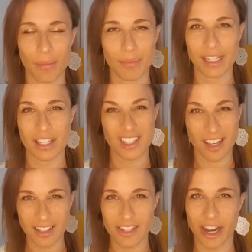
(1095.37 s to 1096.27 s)
and be the
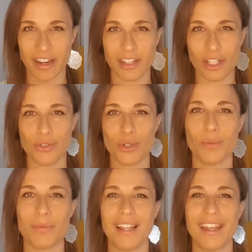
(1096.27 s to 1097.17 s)
sunshine in a
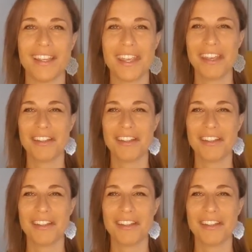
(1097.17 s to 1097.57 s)
group like